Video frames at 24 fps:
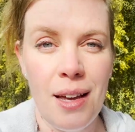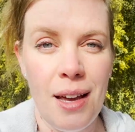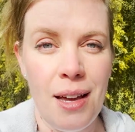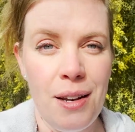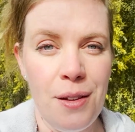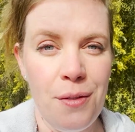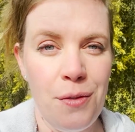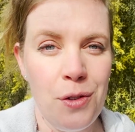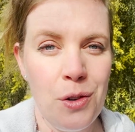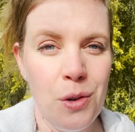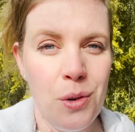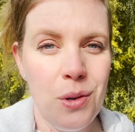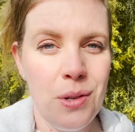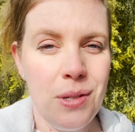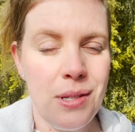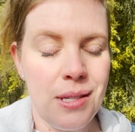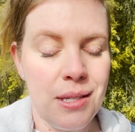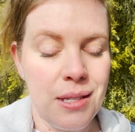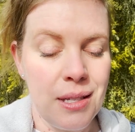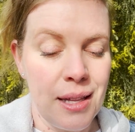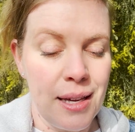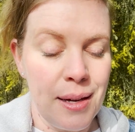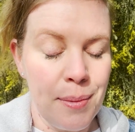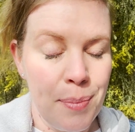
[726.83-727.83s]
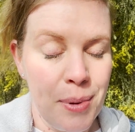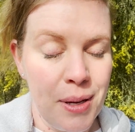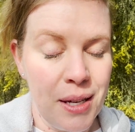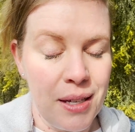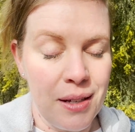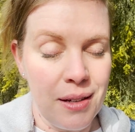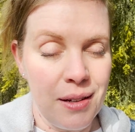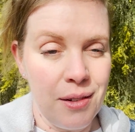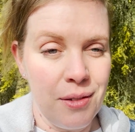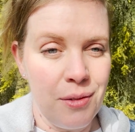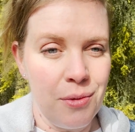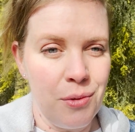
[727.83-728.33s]
And if you're
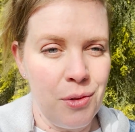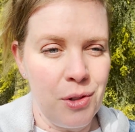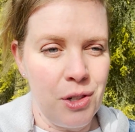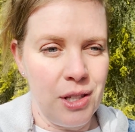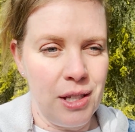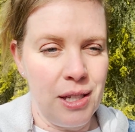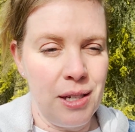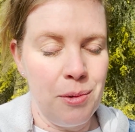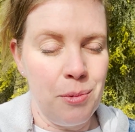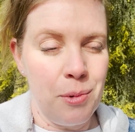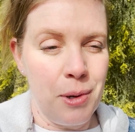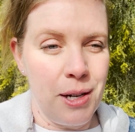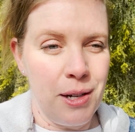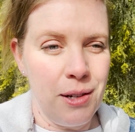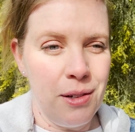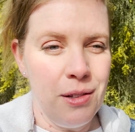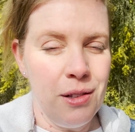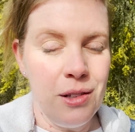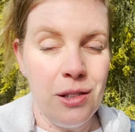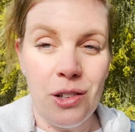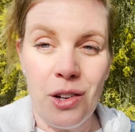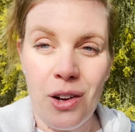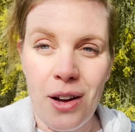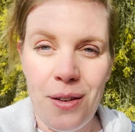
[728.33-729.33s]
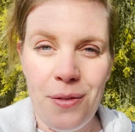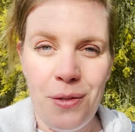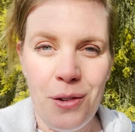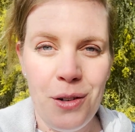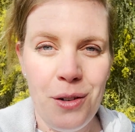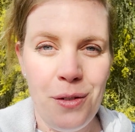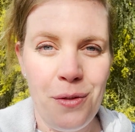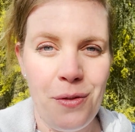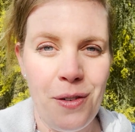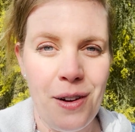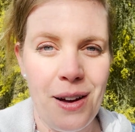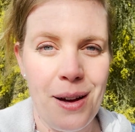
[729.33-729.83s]
sleeping really well, life
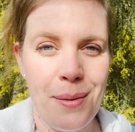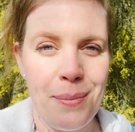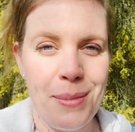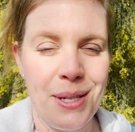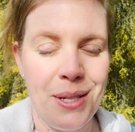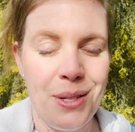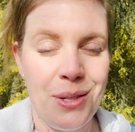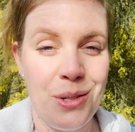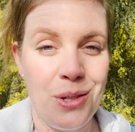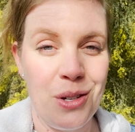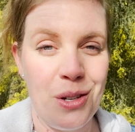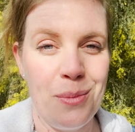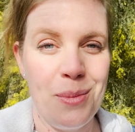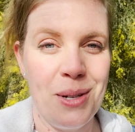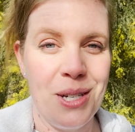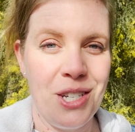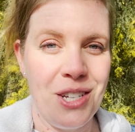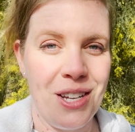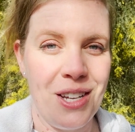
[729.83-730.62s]
on a farm is so much